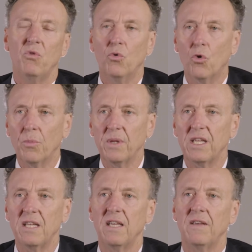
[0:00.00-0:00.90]

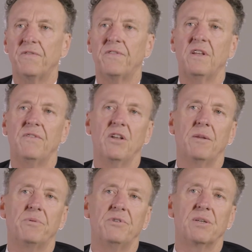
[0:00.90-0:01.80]
Normally, if the
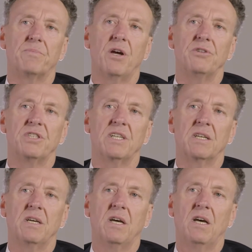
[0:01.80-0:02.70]
developer is approaching